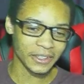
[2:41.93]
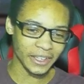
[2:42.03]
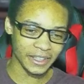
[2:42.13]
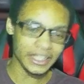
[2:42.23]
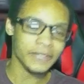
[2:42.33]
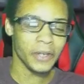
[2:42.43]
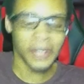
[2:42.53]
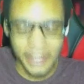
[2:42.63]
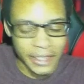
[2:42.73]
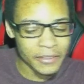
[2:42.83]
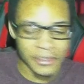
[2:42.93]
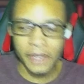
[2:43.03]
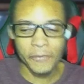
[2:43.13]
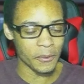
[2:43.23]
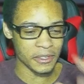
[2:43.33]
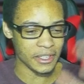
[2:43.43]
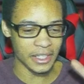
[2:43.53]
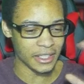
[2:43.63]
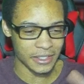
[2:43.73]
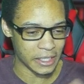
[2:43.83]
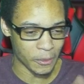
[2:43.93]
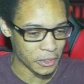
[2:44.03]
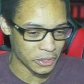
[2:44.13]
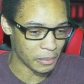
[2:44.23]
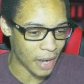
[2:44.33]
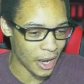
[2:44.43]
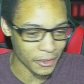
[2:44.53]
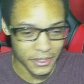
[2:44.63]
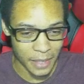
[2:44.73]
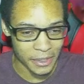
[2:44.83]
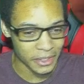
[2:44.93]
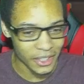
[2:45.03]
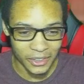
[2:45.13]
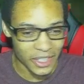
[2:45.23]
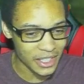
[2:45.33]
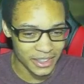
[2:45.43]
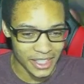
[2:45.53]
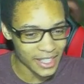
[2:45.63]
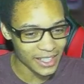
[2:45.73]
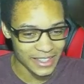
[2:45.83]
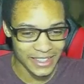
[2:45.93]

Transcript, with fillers: Even, even if it, it is the original model. I mean, look, look at this.